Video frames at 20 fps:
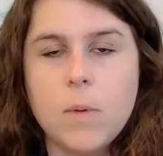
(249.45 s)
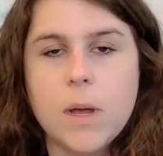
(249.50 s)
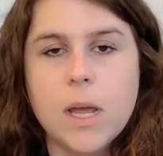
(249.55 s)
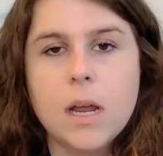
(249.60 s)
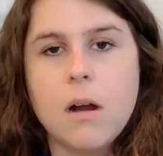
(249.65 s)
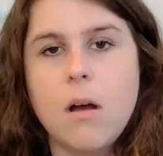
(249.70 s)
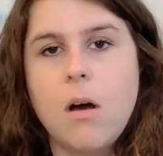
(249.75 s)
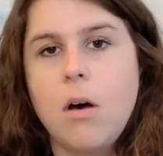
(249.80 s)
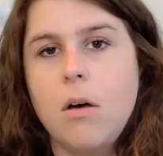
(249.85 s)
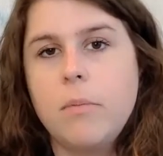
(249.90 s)
we
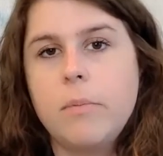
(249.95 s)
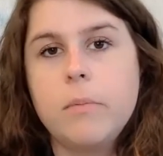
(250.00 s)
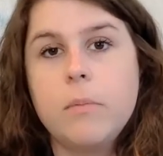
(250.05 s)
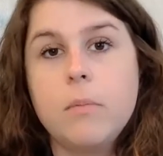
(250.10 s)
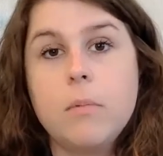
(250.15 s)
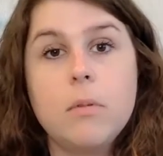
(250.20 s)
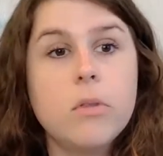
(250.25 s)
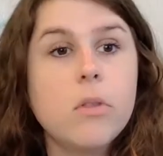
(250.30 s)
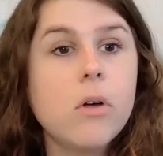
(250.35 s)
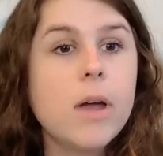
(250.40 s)
can all
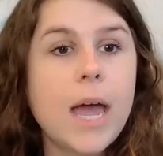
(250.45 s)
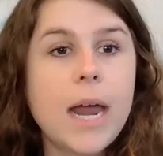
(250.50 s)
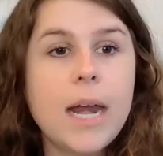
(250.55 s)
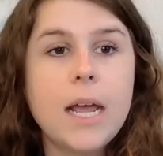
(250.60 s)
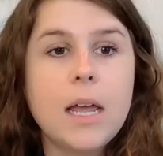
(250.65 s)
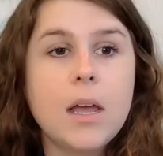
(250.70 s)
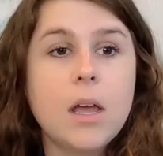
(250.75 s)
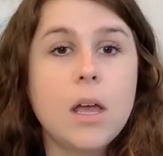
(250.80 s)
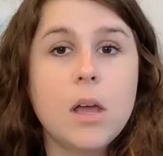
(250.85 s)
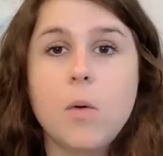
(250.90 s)
look at
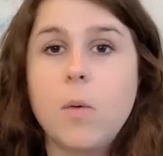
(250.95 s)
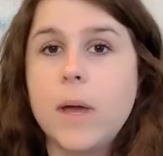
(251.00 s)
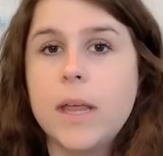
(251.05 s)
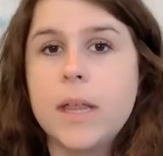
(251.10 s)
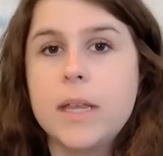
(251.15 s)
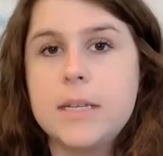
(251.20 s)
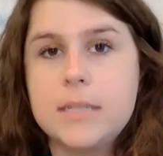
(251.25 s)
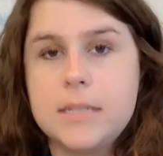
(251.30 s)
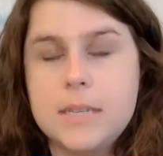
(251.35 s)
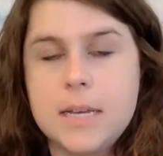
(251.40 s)
it and
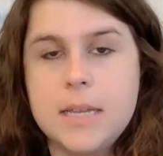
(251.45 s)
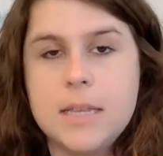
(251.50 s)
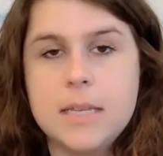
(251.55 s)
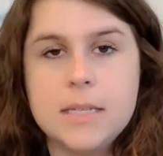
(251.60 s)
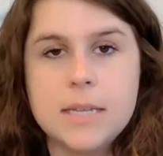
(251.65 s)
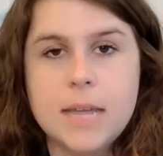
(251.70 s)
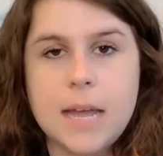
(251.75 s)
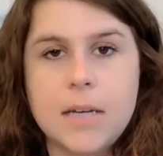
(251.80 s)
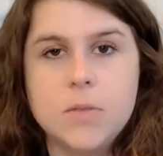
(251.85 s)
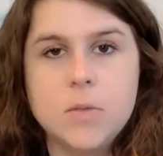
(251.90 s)
quickly see the
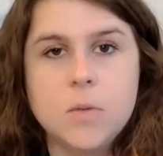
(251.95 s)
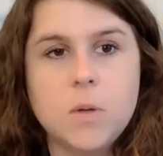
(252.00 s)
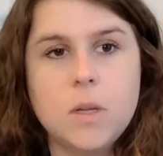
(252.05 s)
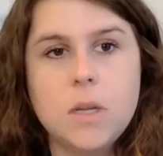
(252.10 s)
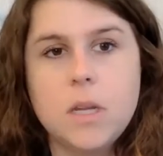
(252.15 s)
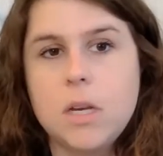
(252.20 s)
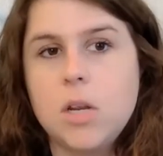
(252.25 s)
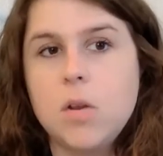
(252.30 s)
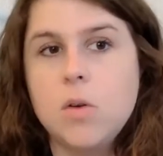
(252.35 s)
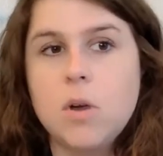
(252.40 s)
schedule,
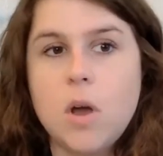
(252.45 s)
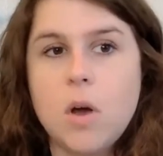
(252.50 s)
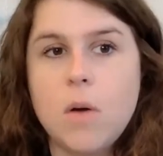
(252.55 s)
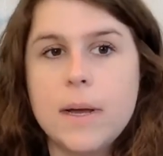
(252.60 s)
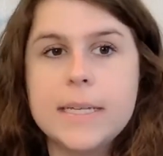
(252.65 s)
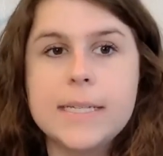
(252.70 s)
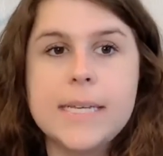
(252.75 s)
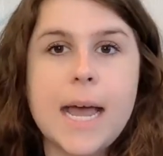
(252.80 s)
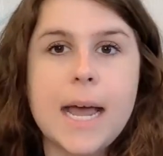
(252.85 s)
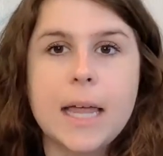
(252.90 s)
and then you know
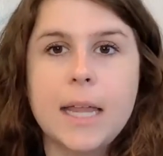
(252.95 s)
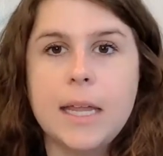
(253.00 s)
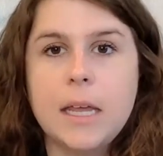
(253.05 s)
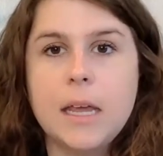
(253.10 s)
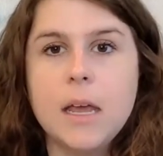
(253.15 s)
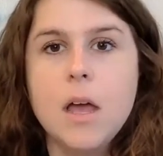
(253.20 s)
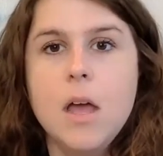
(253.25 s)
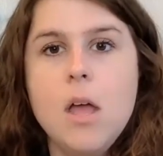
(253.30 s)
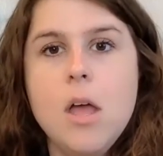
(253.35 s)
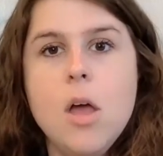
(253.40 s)

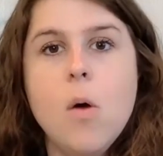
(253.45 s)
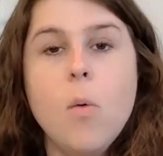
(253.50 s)
exactly